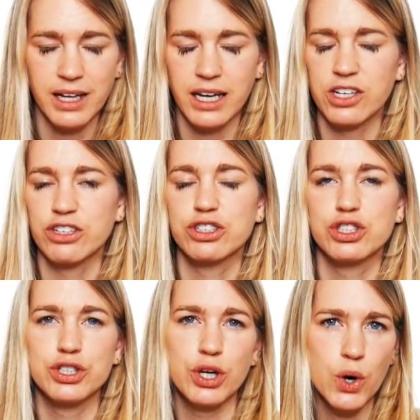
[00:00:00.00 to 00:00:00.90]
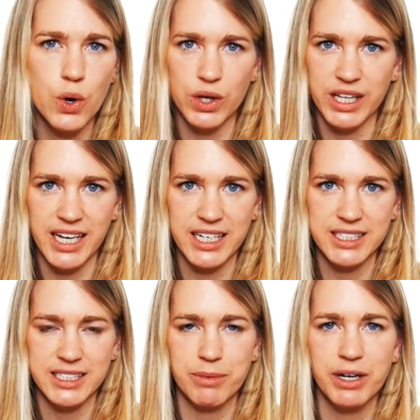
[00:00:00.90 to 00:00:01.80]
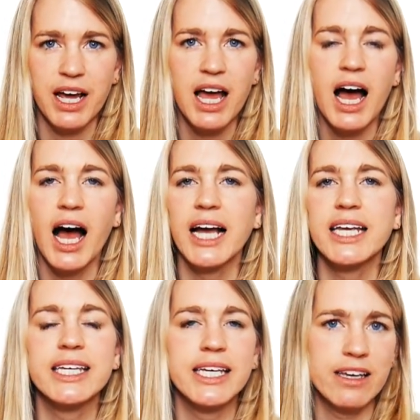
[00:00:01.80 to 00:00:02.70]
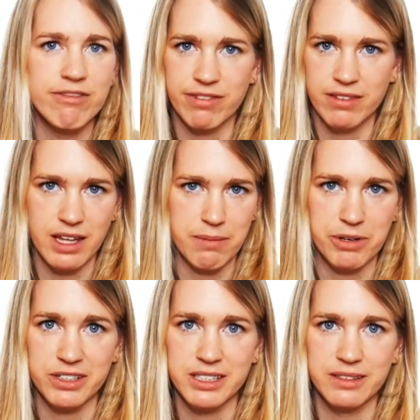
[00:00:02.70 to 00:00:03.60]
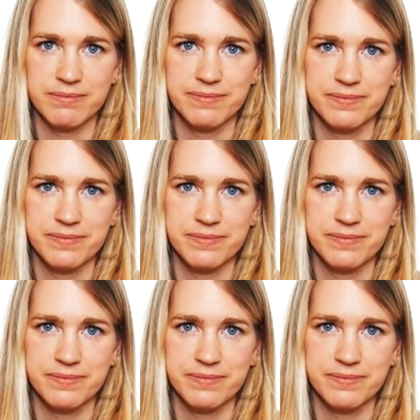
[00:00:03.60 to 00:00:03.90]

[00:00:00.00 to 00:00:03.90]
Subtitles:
like you're totally into someone. I kiff that person.